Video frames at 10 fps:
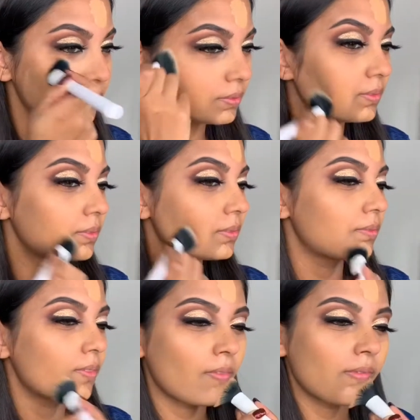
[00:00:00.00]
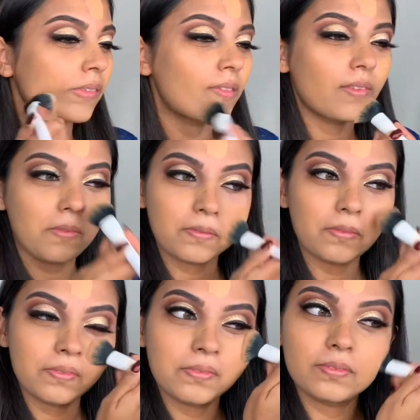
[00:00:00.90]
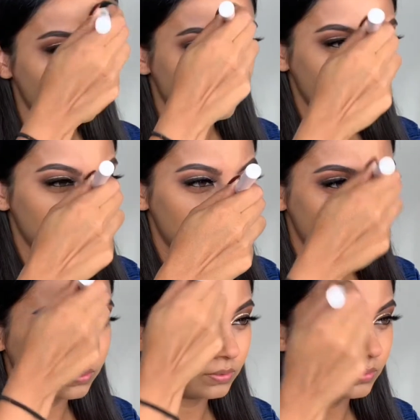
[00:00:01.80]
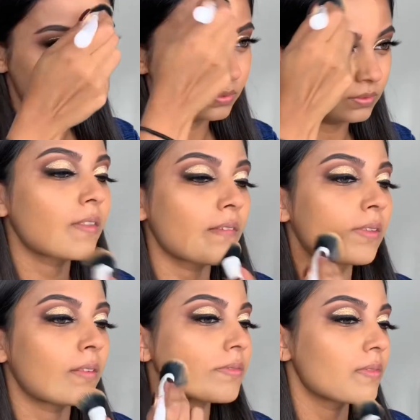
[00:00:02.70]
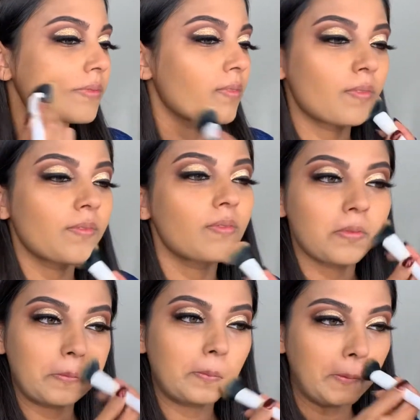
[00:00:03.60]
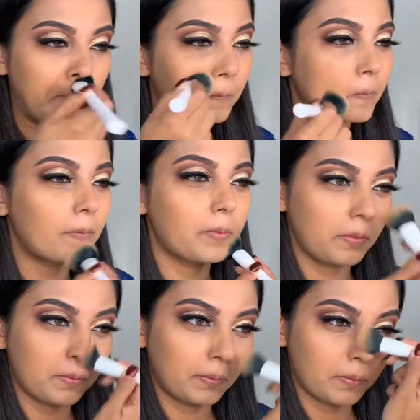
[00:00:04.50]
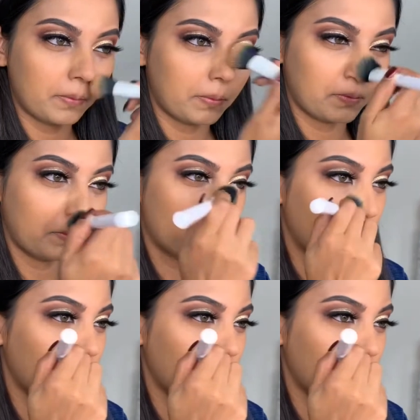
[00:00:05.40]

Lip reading: I'm using is this Giorgio Armani Luminous Silk and Hourglass Vanish Liquid